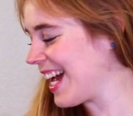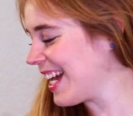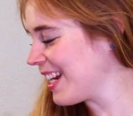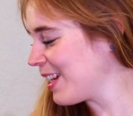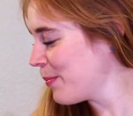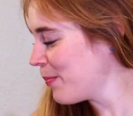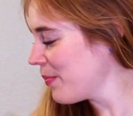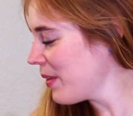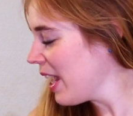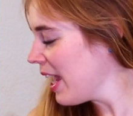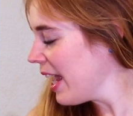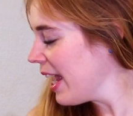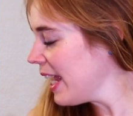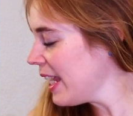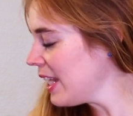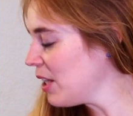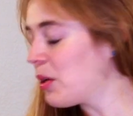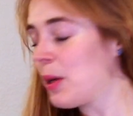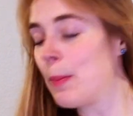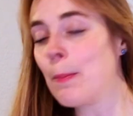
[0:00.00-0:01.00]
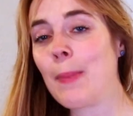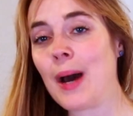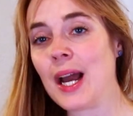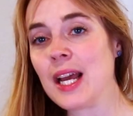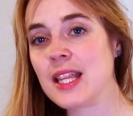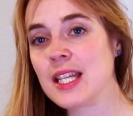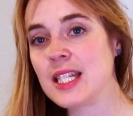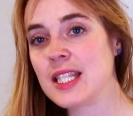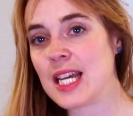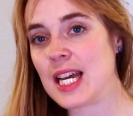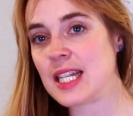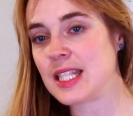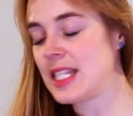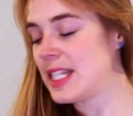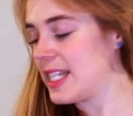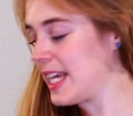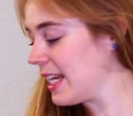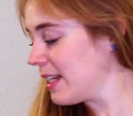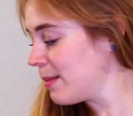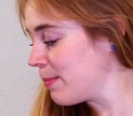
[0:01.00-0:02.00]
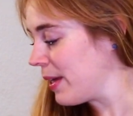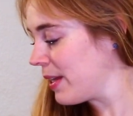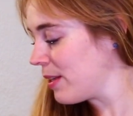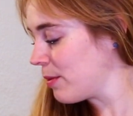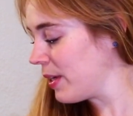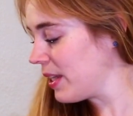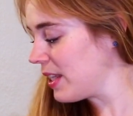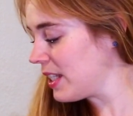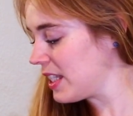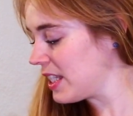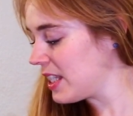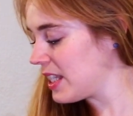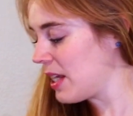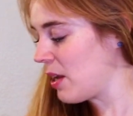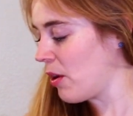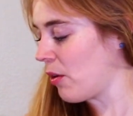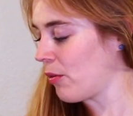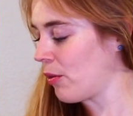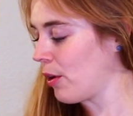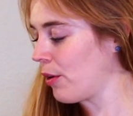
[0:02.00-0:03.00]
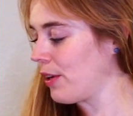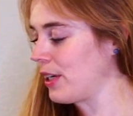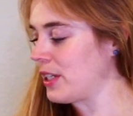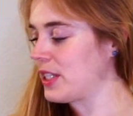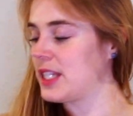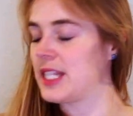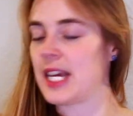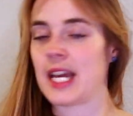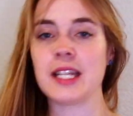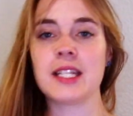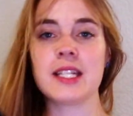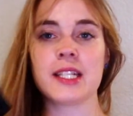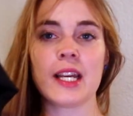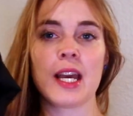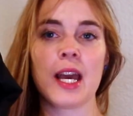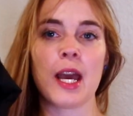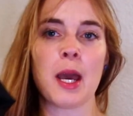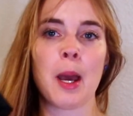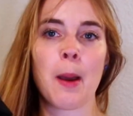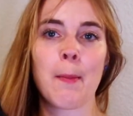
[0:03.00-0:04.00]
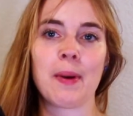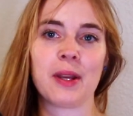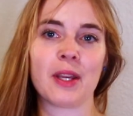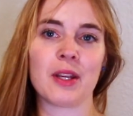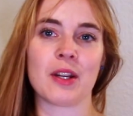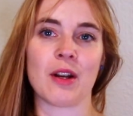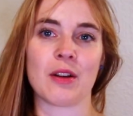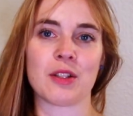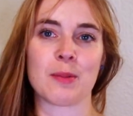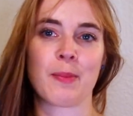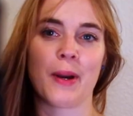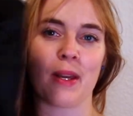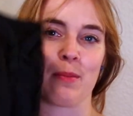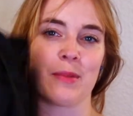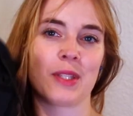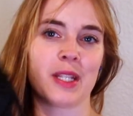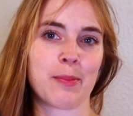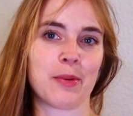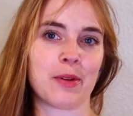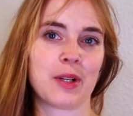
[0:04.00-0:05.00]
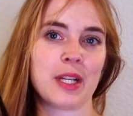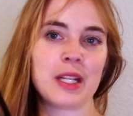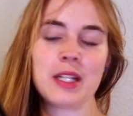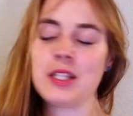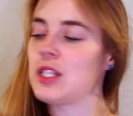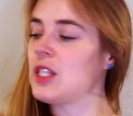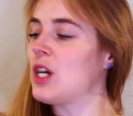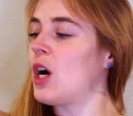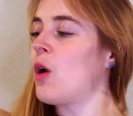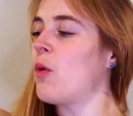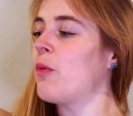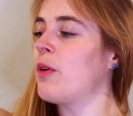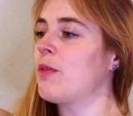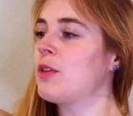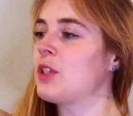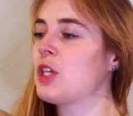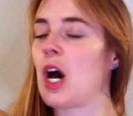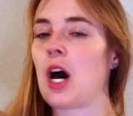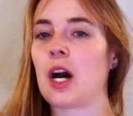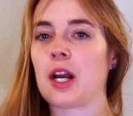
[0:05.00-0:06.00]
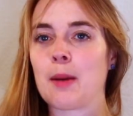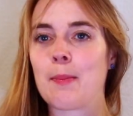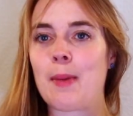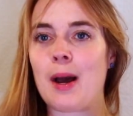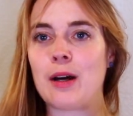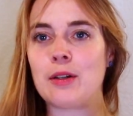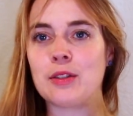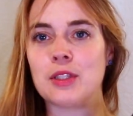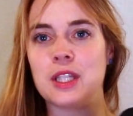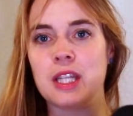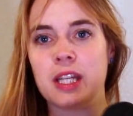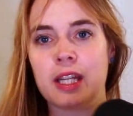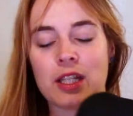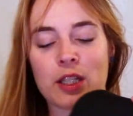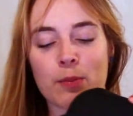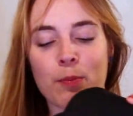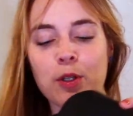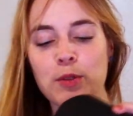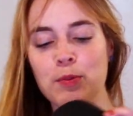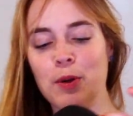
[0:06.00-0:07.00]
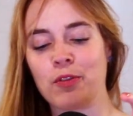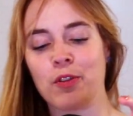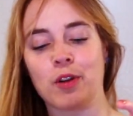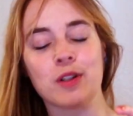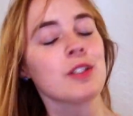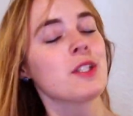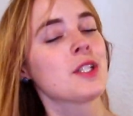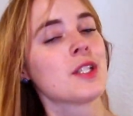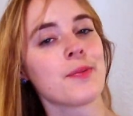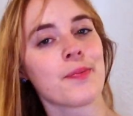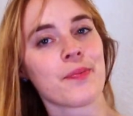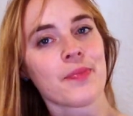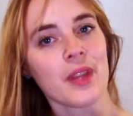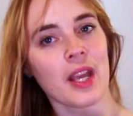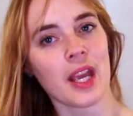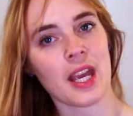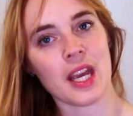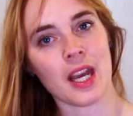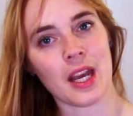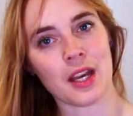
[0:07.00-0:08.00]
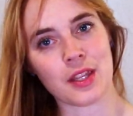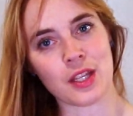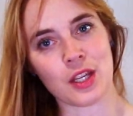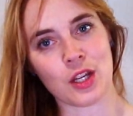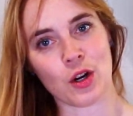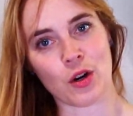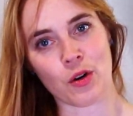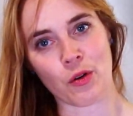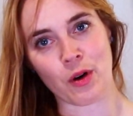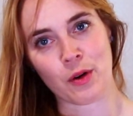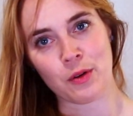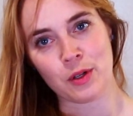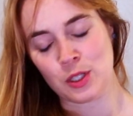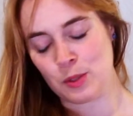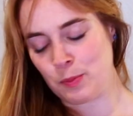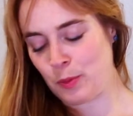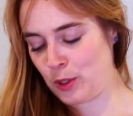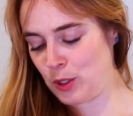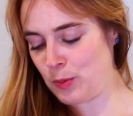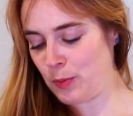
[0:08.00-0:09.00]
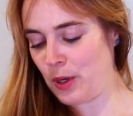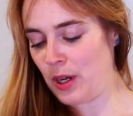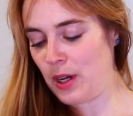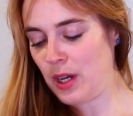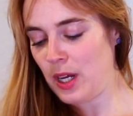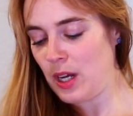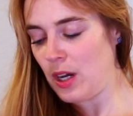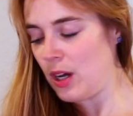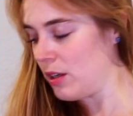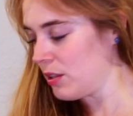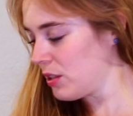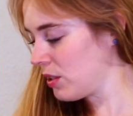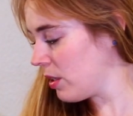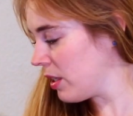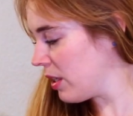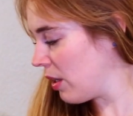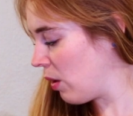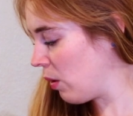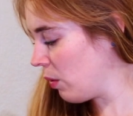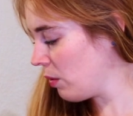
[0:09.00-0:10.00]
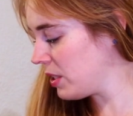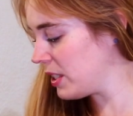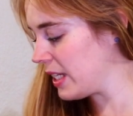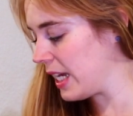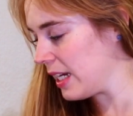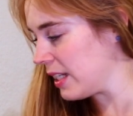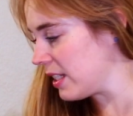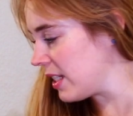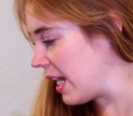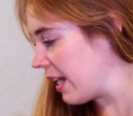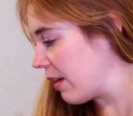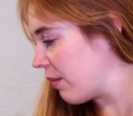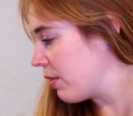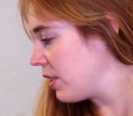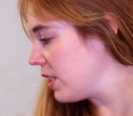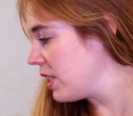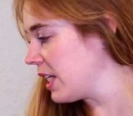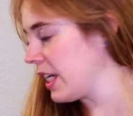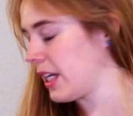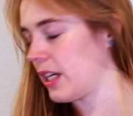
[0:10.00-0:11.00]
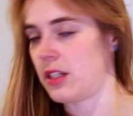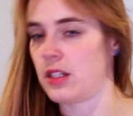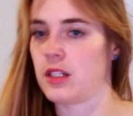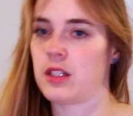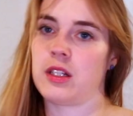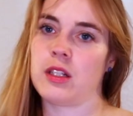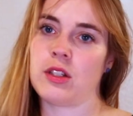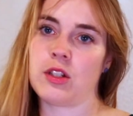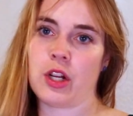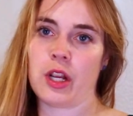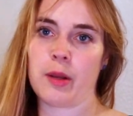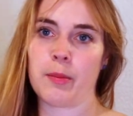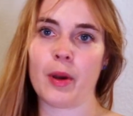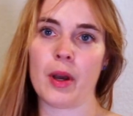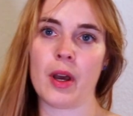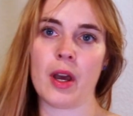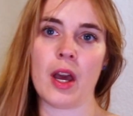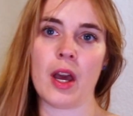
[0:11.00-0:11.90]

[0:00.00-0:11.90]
item. You can buy these as a set. By the way, this is the Aurora set, but you can also buy them separately. So we will talk about the sports bra first. The Aurora Sports Bra. Also, the whole set is like ridiculously cheap.